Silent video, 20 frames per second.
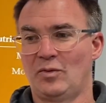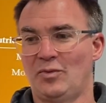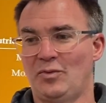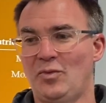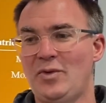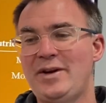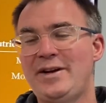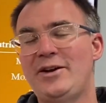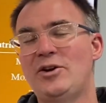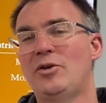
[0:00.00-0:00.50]
We
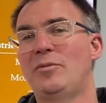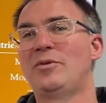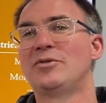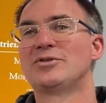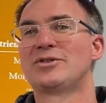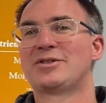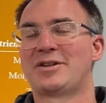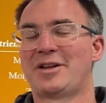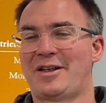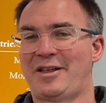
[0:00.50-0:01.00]
need
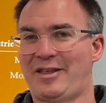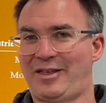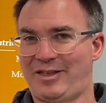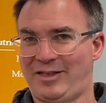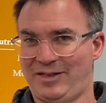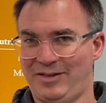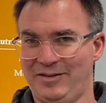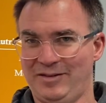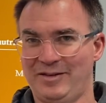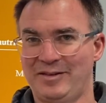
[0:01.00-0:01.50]
almost,
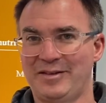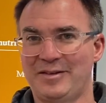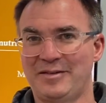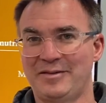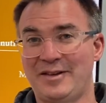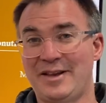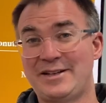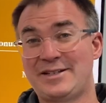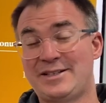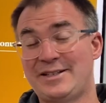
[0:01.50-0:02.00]

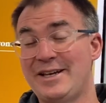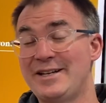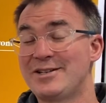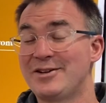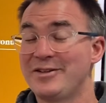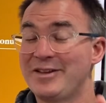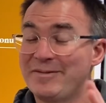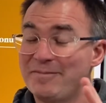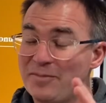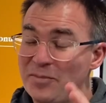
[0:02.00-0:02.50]
it's on
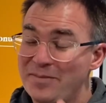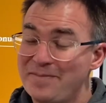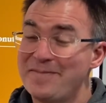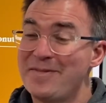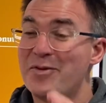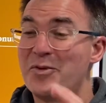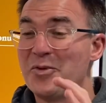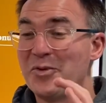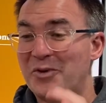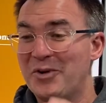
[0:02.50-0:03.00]
the
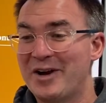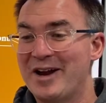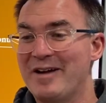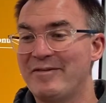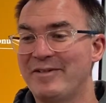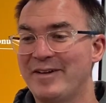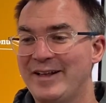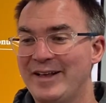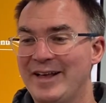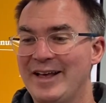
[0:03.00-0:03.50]
order
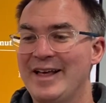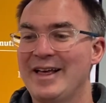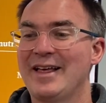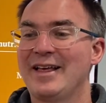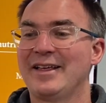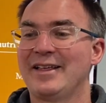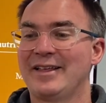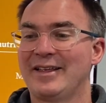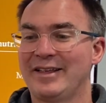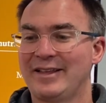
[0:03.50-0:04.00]
of
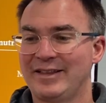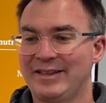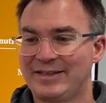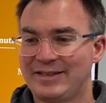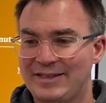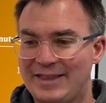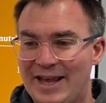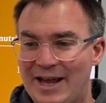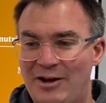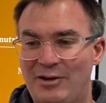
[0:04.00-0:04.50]

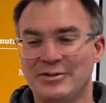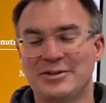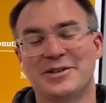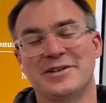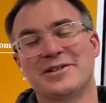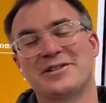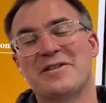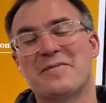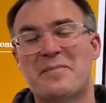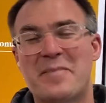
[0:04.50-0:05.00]

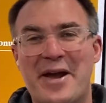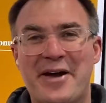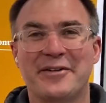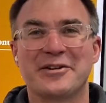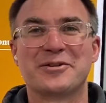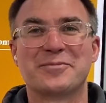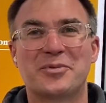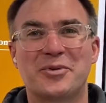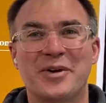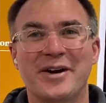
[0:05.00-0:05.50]
thousands of pounds
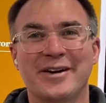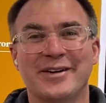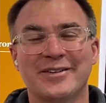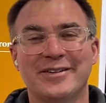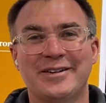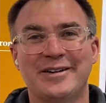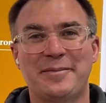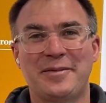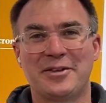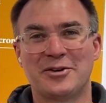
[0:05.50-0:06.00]
per acre.
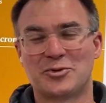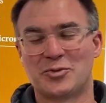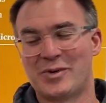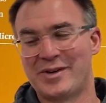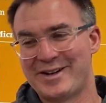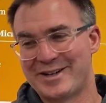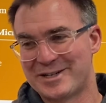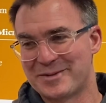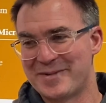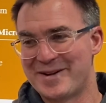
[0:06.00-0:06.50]
There's one
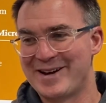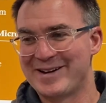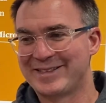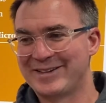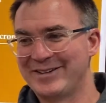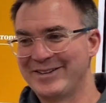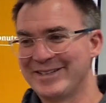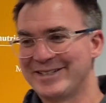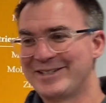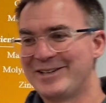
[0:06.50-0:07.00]
estimate out there
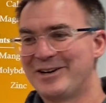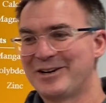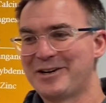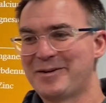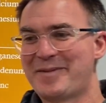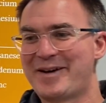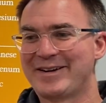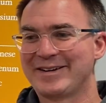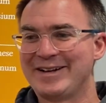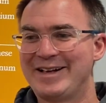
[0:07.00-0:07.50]
that's talking
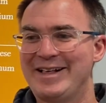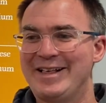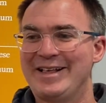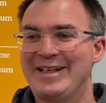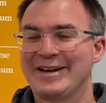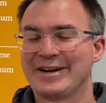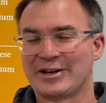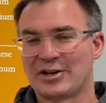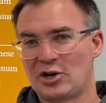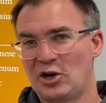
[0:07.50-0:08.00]
about
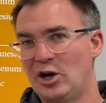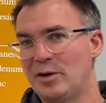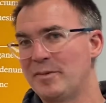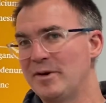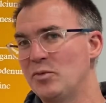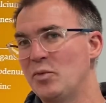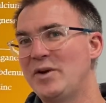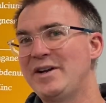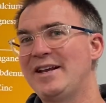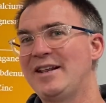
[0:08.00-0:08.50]

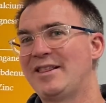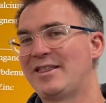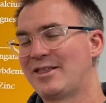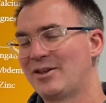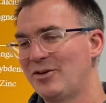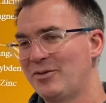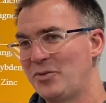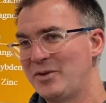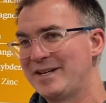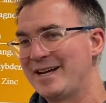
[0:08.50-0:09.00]
carbon. We
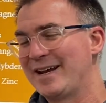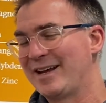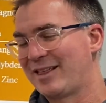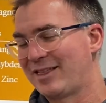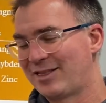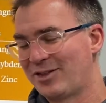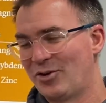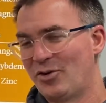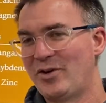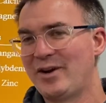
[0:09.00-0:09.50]
take
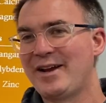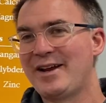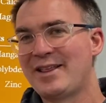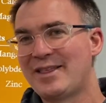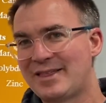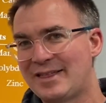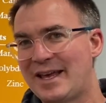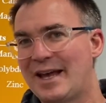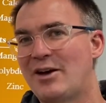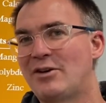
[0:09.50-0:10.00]

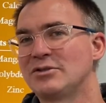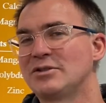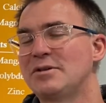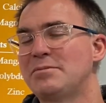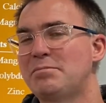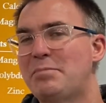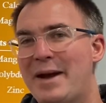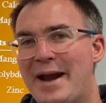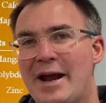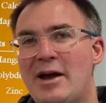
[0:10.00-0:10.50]

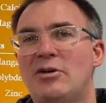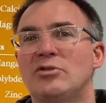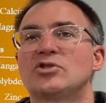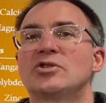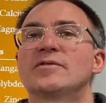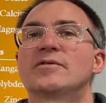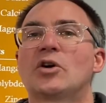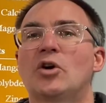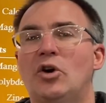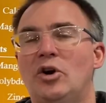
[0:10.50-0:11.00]
30,000 pounds
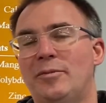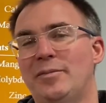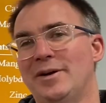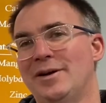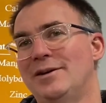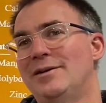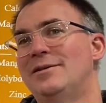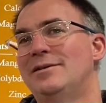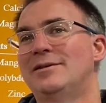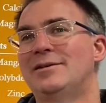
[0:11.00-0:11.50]
of carbon
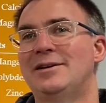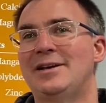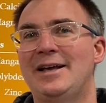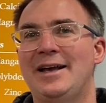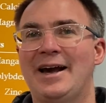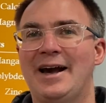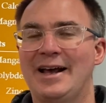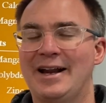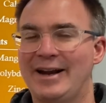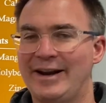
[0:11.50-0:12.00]

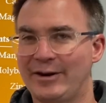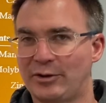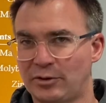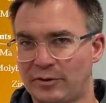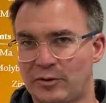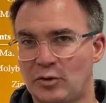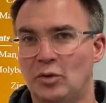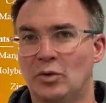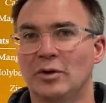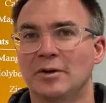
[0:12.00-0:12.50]
in an acre of
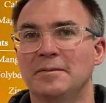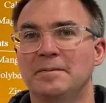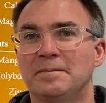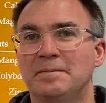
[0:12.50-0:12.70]
corn.